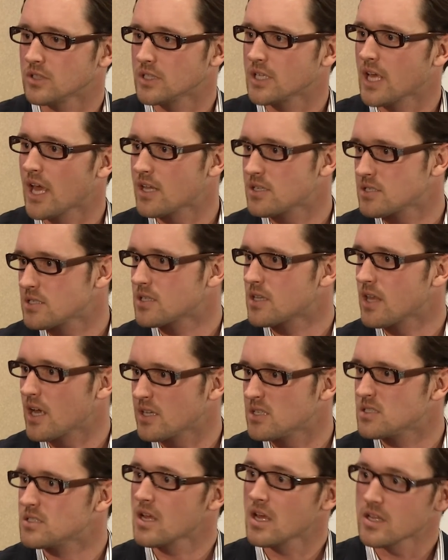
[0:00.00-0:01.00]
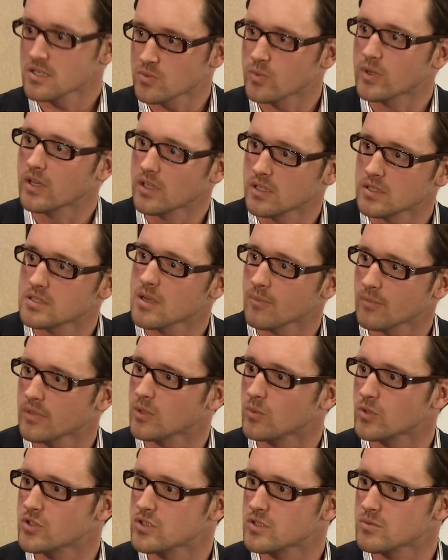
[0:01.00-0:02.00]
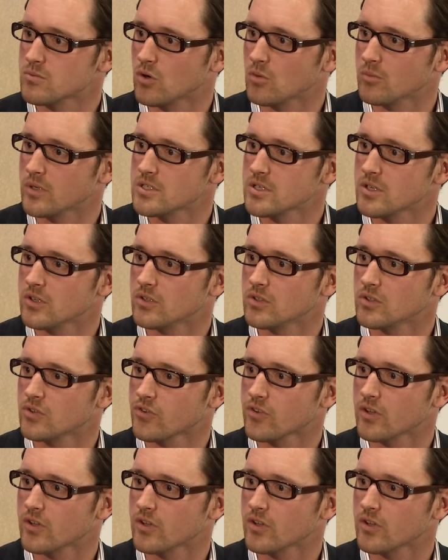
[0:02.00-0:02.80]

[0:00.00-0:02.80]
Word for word: And the answer to that is yes, we need something which is more material.